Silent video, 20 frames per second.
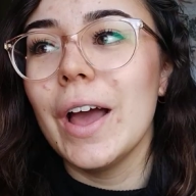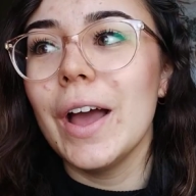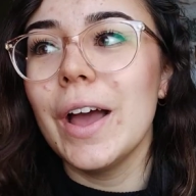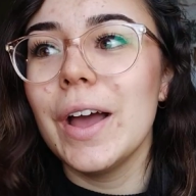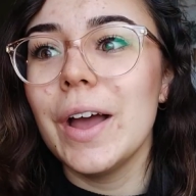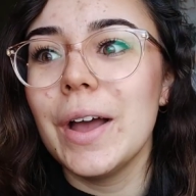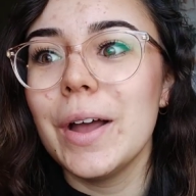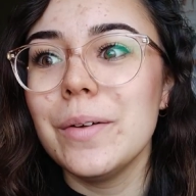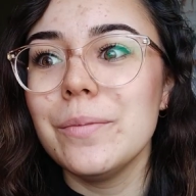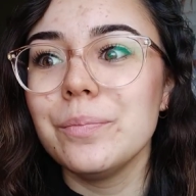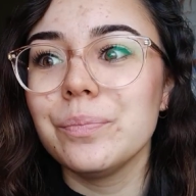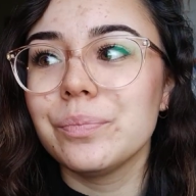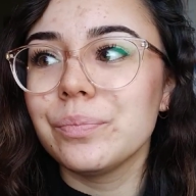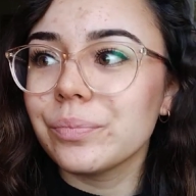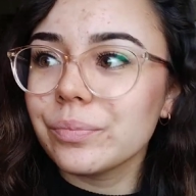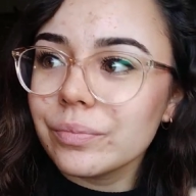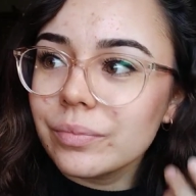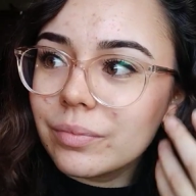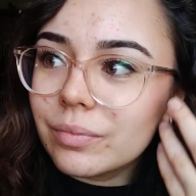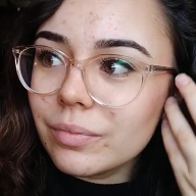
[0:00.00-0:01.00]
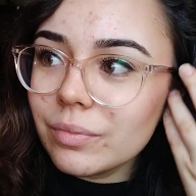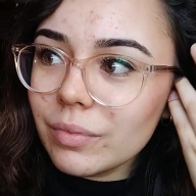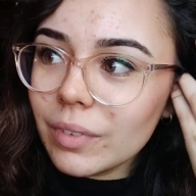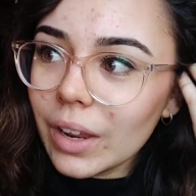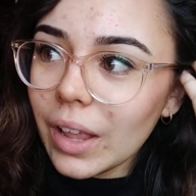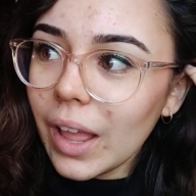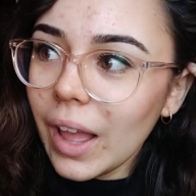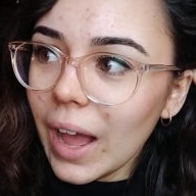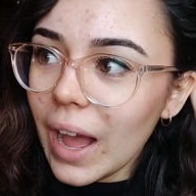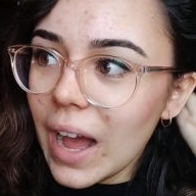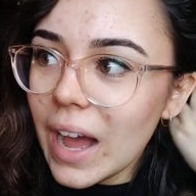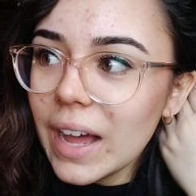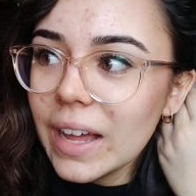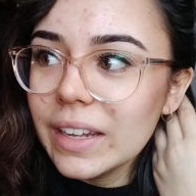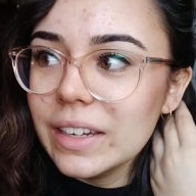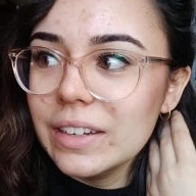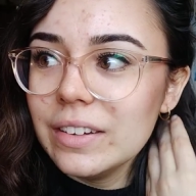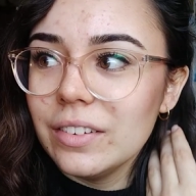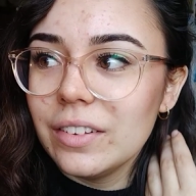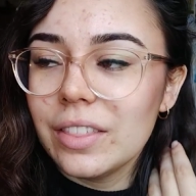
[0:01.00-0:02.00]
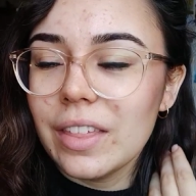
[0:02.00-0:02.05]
um, and